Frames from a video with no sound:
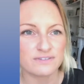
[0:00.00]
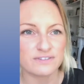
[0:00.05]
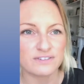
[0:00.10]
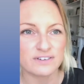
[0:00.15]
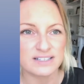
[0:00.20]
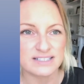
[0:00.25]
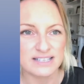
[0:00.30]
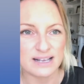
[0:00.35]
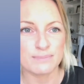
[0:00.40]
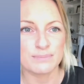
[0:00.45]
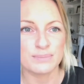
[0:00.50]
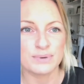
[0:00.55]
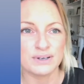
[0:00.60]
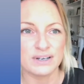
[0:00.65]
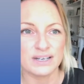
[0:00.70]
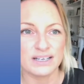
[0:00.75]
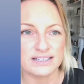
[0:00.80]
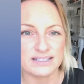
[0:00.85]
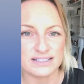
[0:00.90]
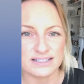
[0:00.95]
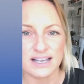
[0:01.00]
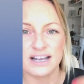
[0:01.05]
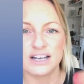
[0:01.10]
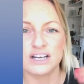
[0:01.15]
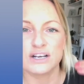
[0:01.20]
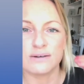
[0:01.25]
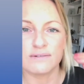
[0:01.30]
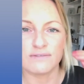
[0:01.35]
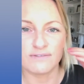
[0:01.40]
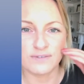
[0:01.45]
for example, like sign
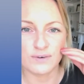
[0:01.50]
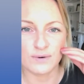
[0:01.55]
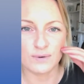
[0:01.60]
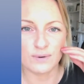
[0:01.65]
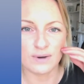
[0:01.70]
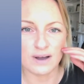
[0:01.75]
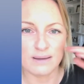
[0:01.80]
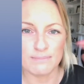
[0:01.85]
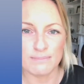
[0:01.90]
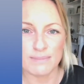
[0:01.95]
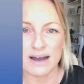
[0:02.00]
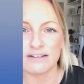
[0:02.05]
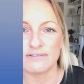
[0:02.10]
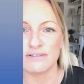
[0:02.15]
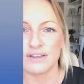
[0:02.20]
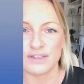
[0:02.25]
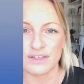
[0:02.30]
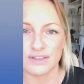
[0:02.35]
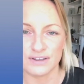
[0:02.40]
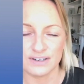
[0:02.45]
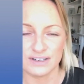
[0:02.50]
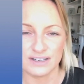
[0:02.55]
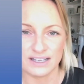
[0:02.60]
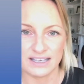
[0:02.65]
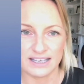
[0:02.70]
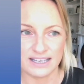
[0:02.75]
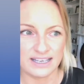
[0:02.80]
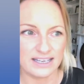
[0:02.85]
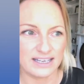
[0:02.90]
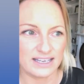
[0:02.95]
up for a marathon
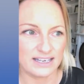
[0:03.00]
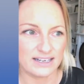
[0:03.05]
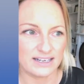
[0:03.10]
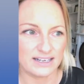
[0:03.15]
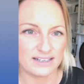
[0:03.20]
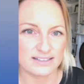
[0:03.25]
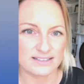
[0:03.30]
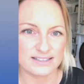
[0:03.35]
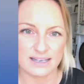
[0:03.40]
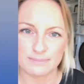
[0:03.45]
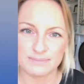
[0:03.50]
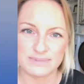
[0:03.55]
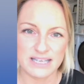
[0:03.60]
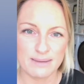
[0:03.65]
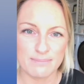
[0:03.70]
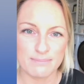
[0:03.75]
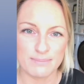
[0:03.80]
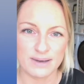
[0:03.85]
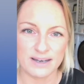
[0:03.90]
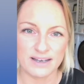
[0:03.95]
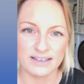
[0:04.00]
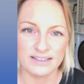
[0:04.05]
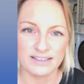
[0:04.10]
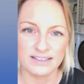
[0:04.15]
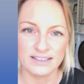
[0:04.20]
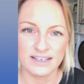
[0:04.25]
in September